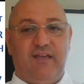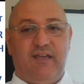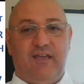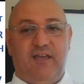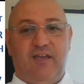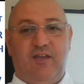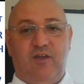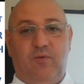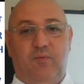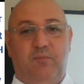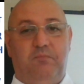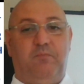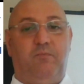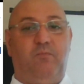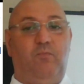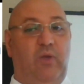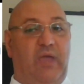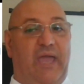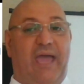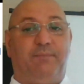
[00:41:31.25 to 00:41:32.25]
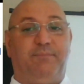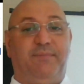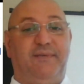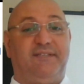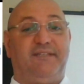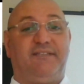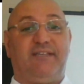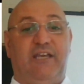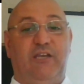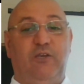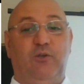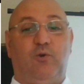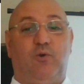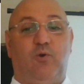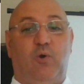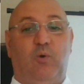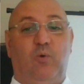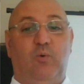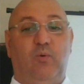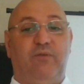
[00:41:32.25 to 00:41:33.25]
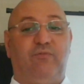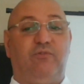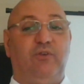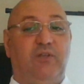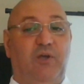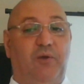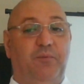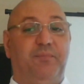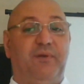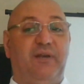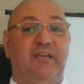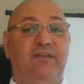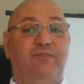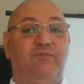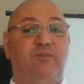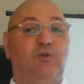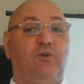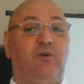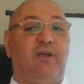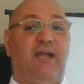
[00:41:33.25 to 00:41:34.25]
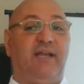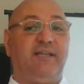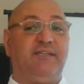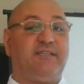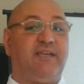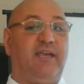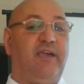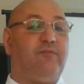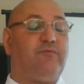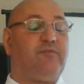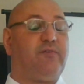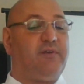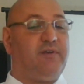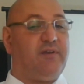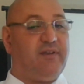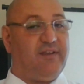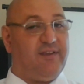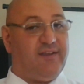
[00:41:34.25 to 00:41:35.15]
Uh, we're happy to take your call. If you don't believe that you're going to heaven,